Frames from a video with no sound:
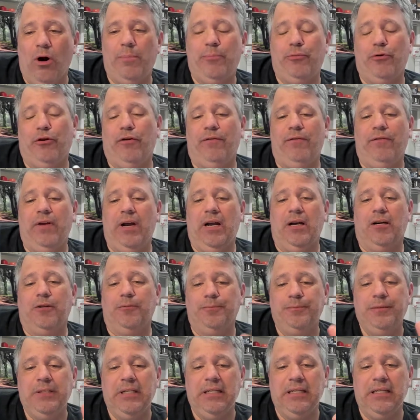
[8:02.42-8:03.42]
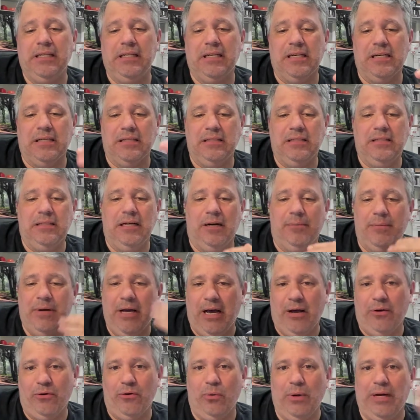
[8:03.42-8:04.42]
profound is
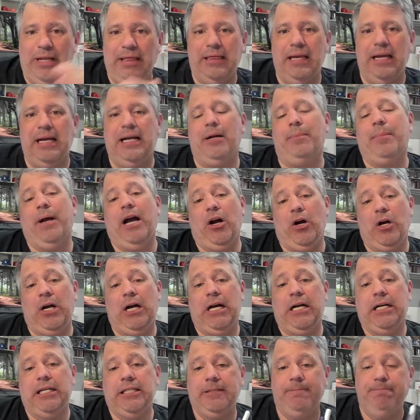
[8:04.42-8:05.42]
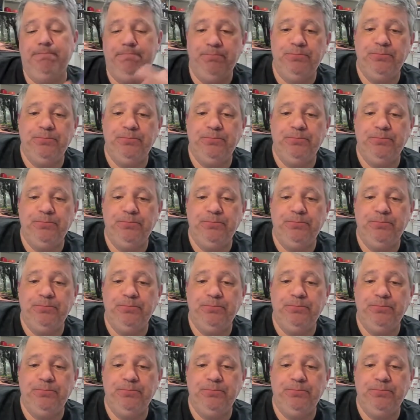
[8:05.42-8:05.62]
how do we think about God